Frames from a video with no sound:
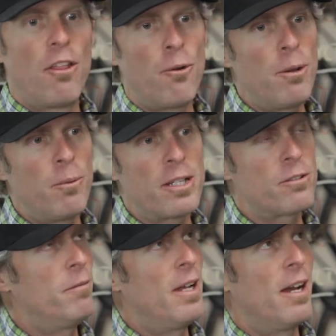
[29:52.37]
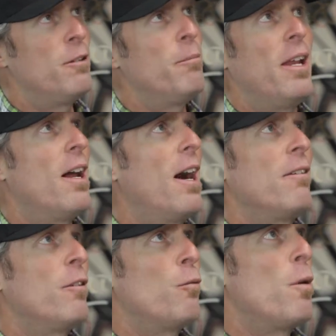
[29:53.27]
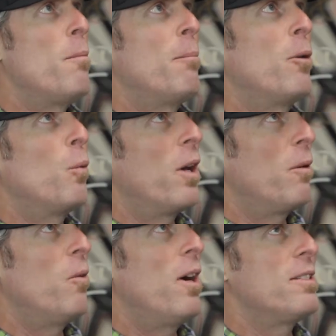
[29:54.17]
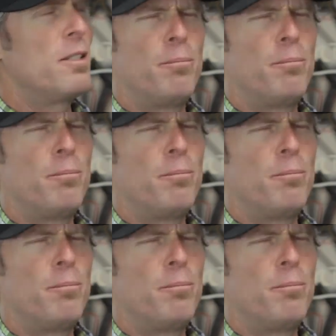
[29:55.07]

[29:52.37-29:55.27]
three weeks from now, you may not even remember what it was.